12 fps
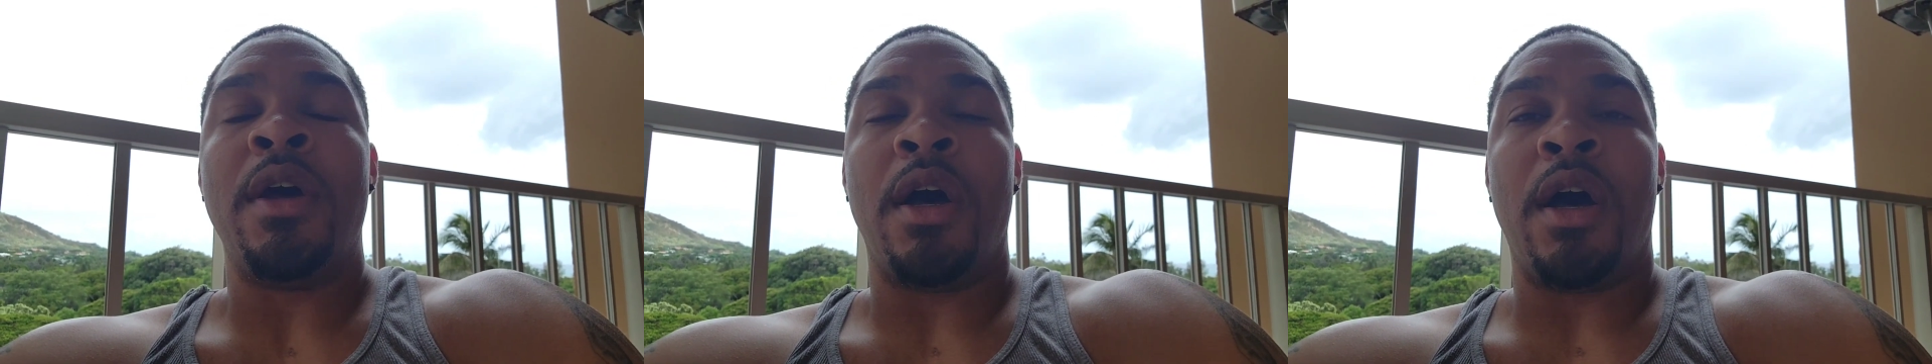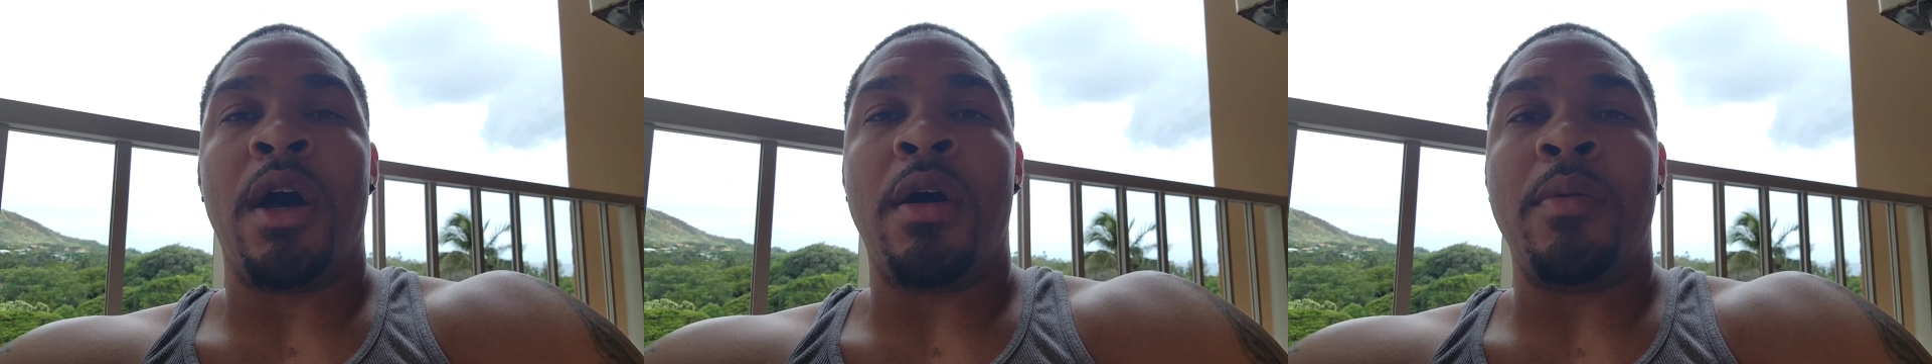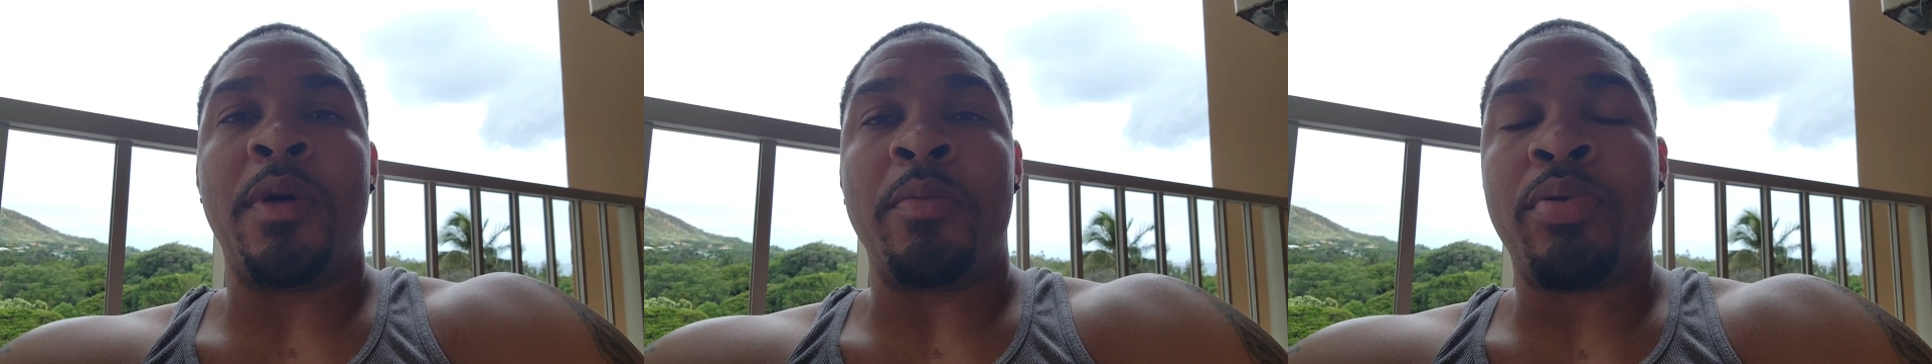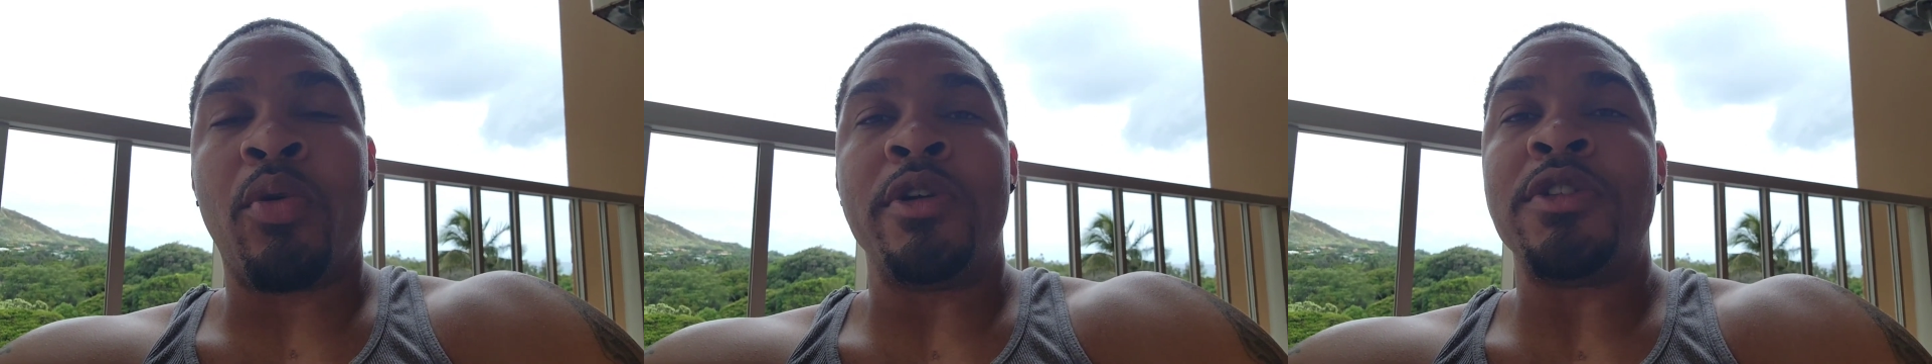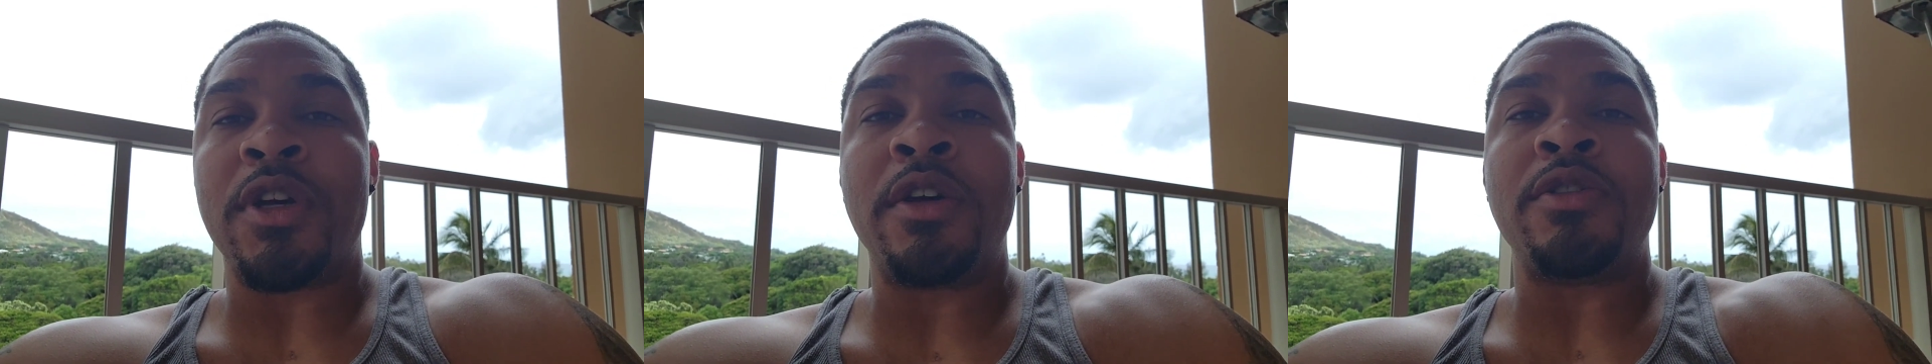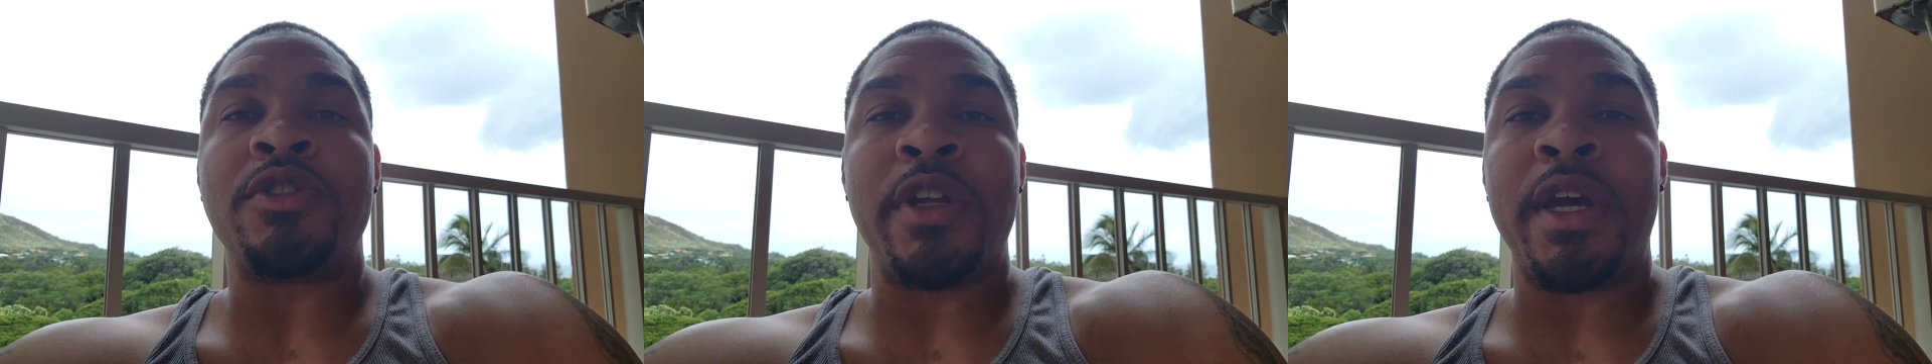um, important to
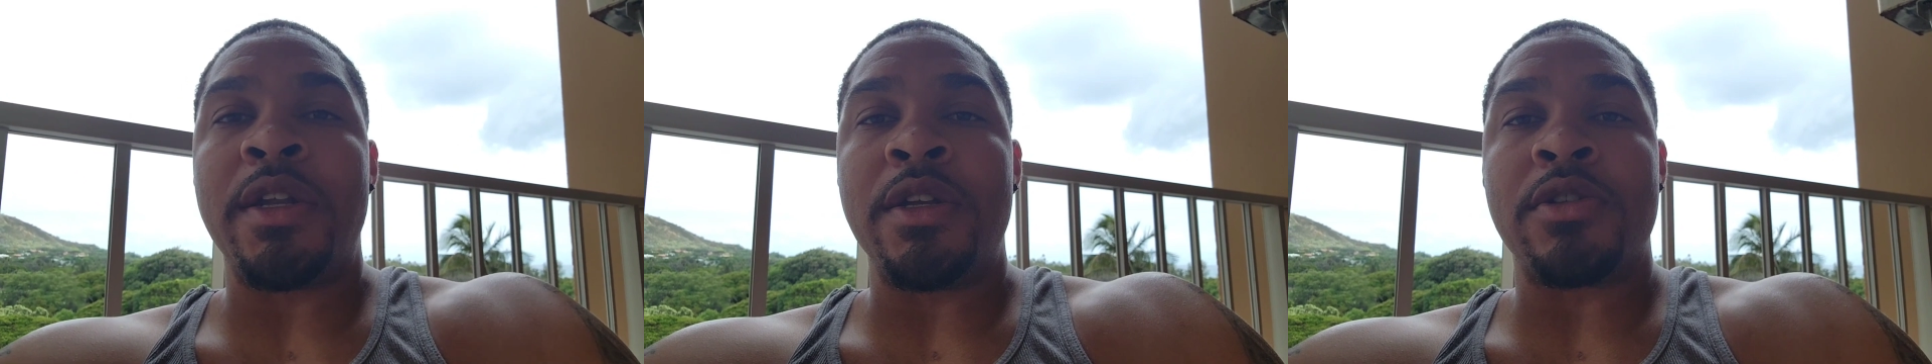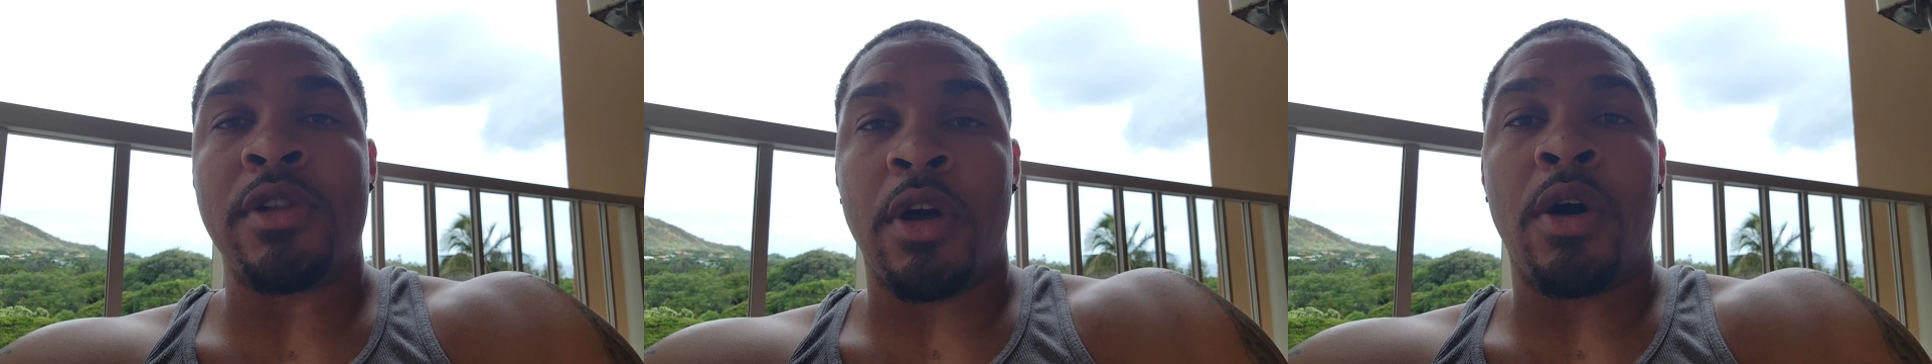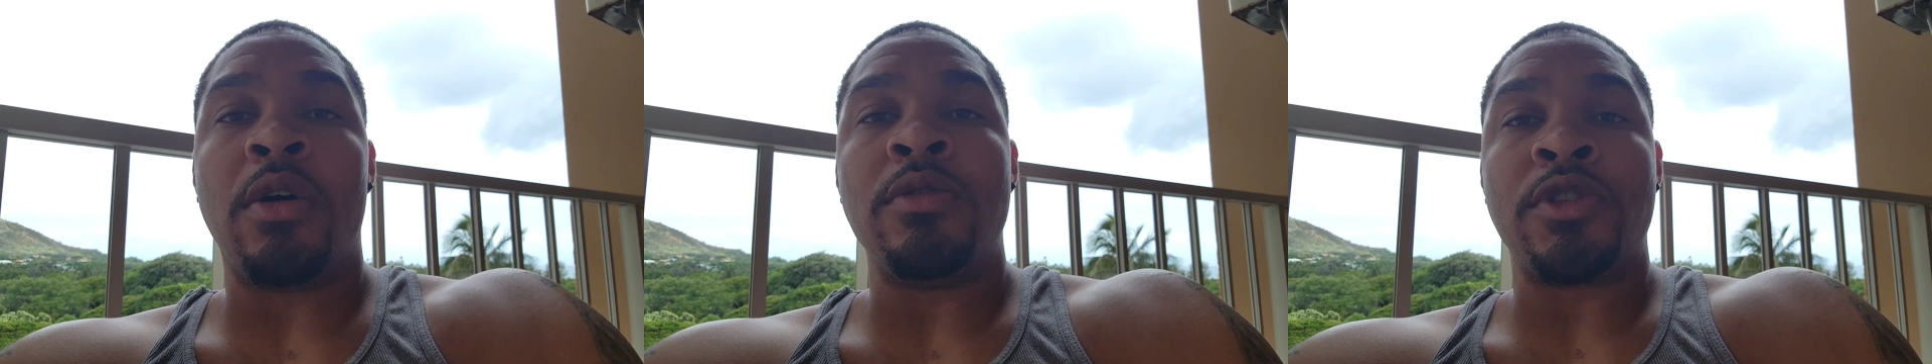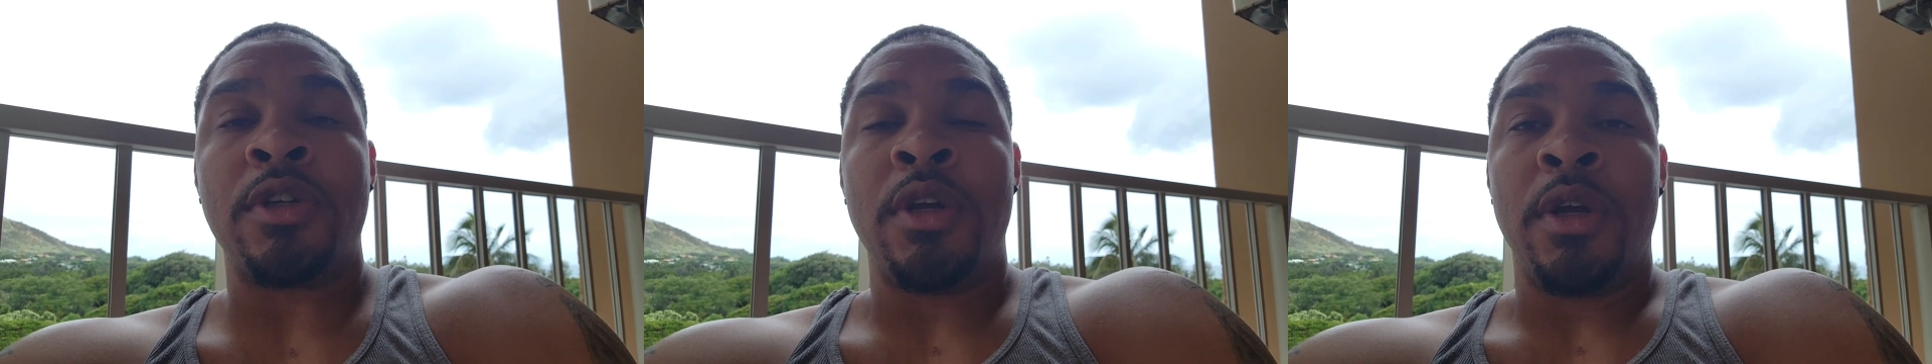understand these laws,